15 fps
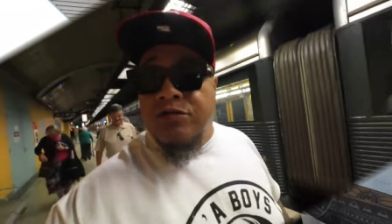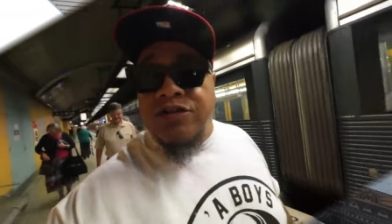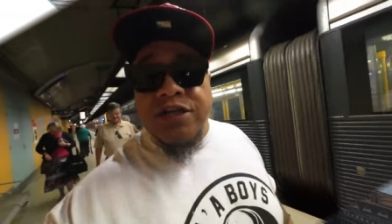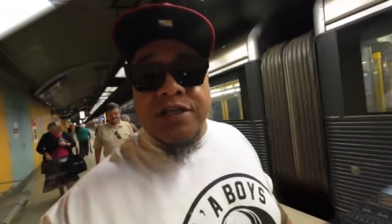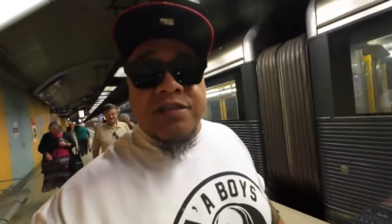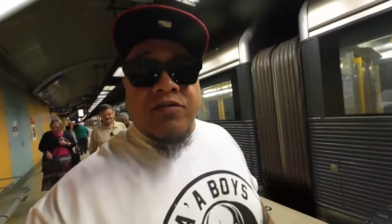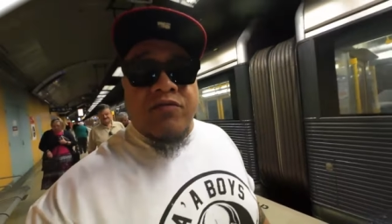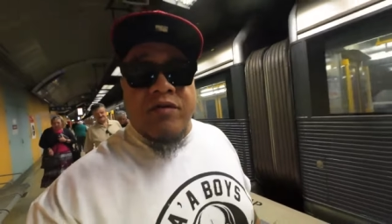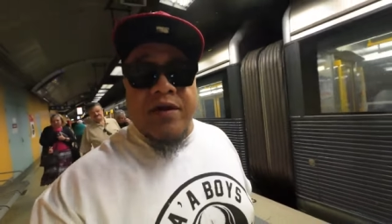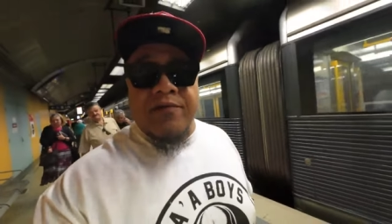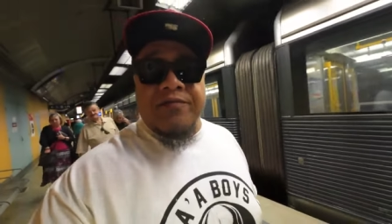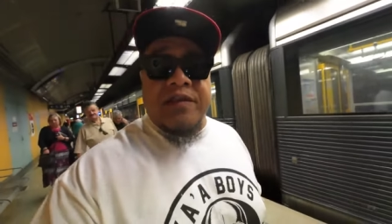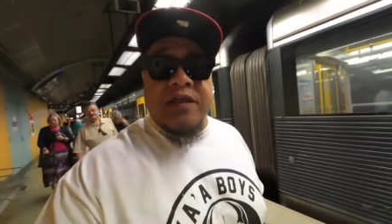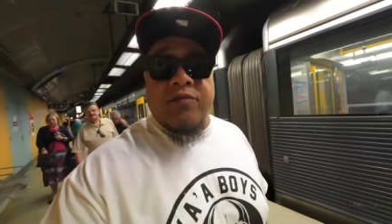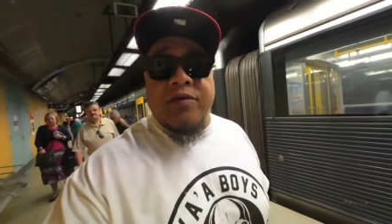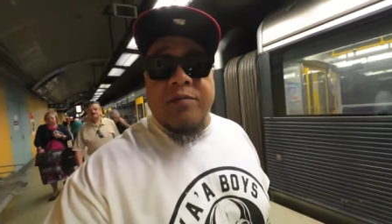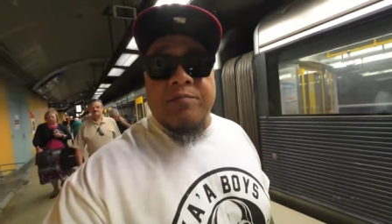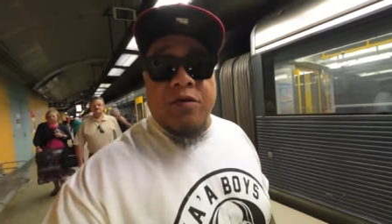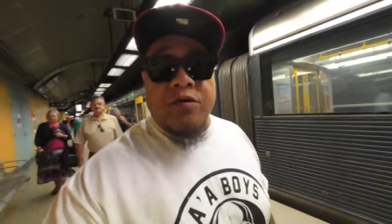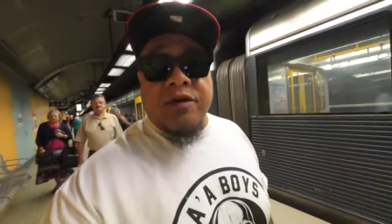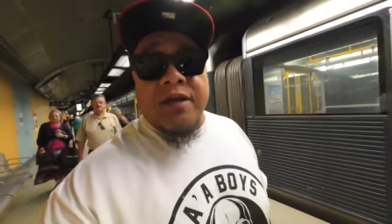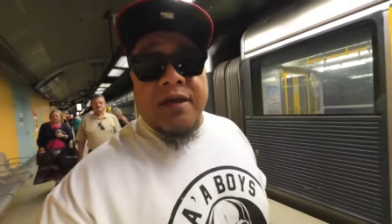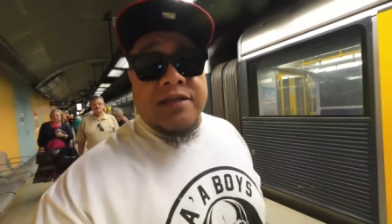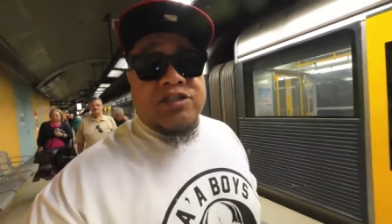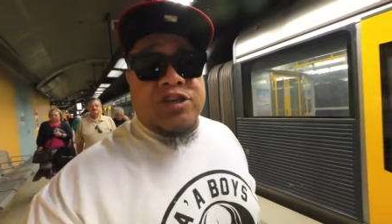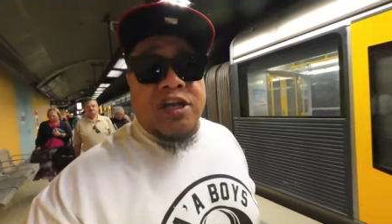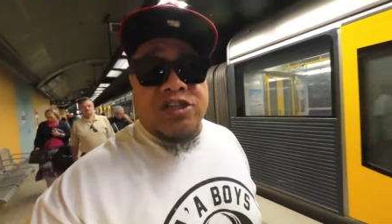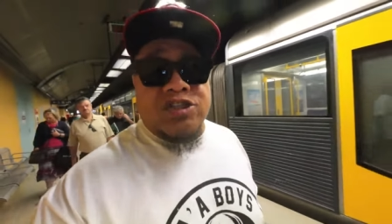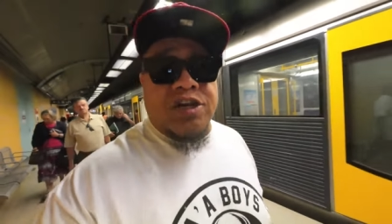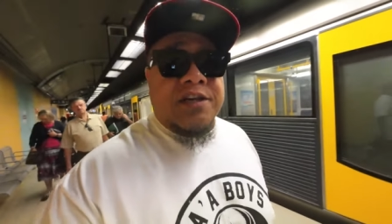we have just arrived here in Bondi
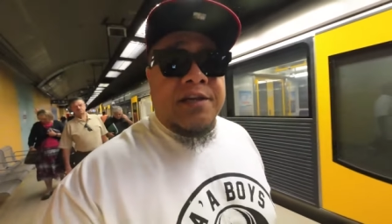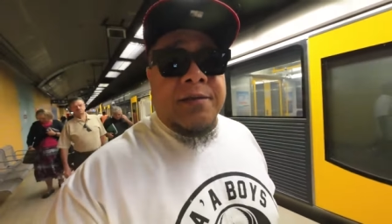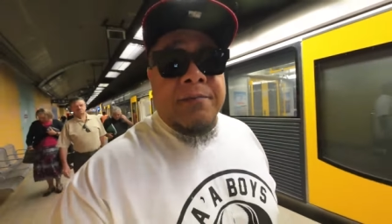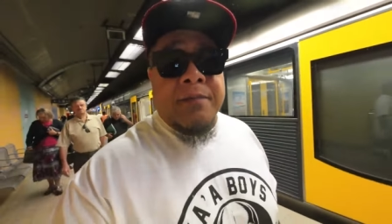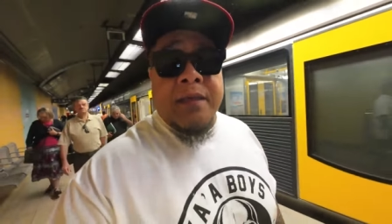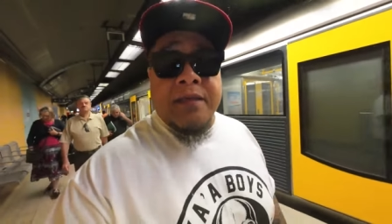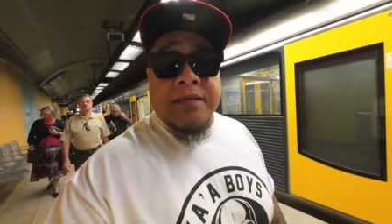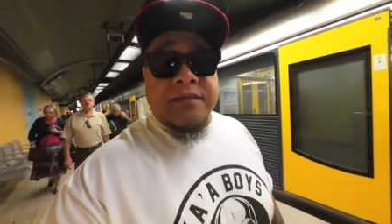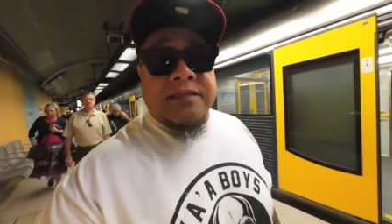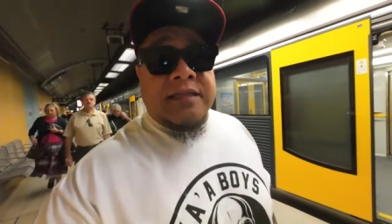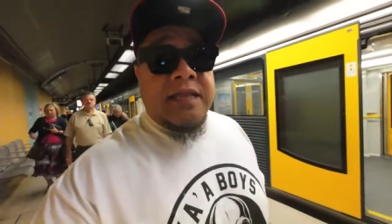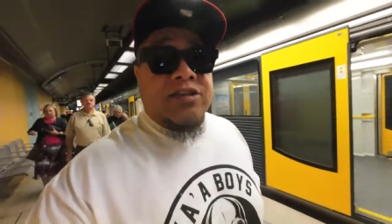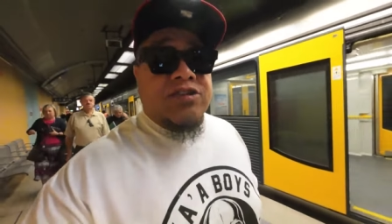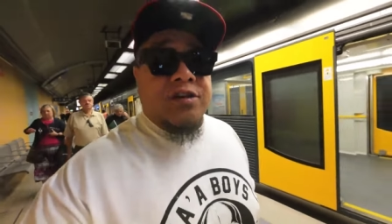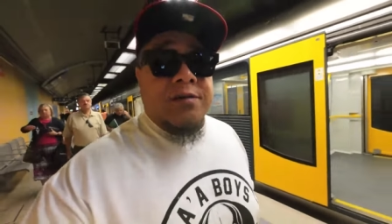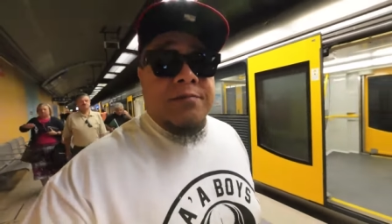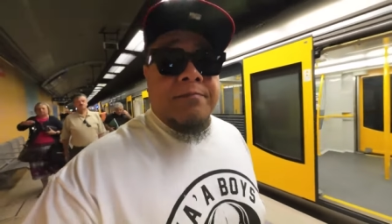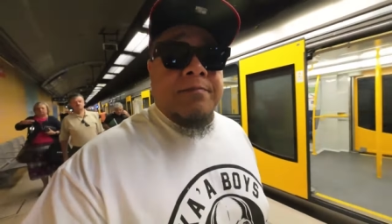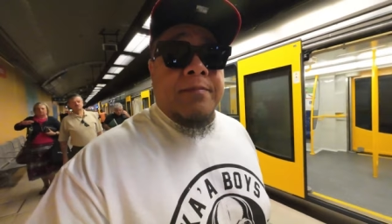Junction station